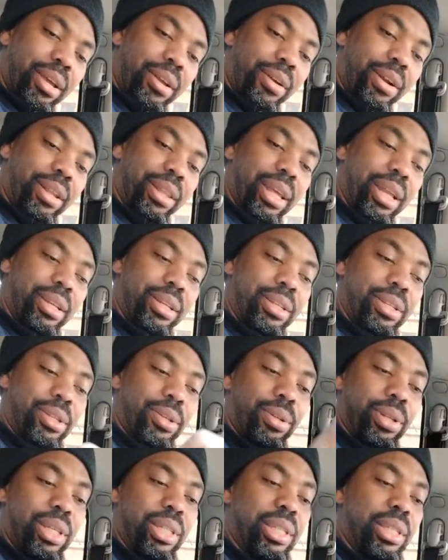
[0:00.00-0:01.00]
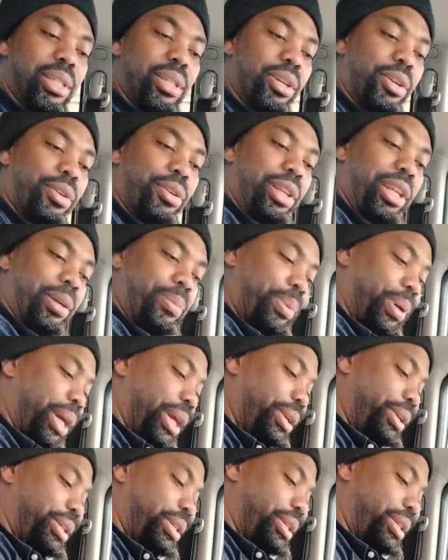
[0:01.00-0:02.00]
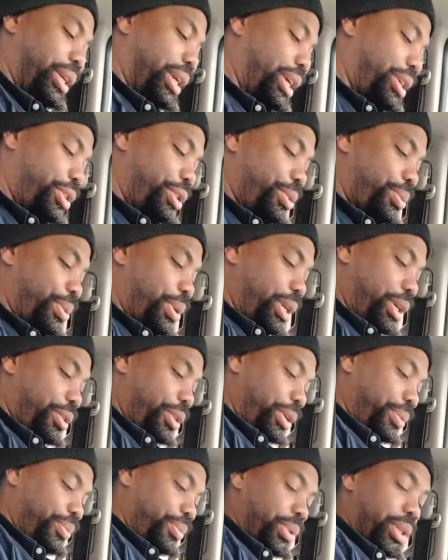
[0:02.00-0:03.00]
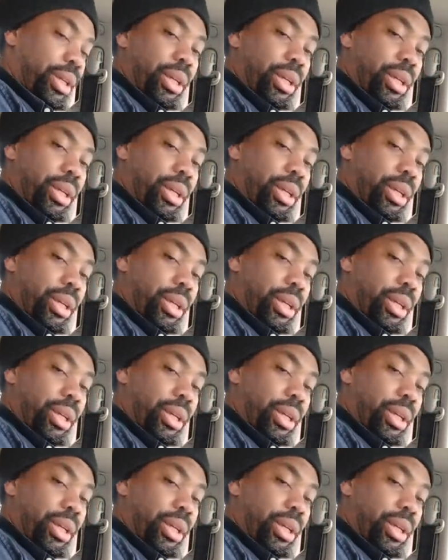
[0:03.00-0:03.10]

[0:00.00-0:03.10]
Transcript: All right, that. So this is acrylic paint, in case you're wondering.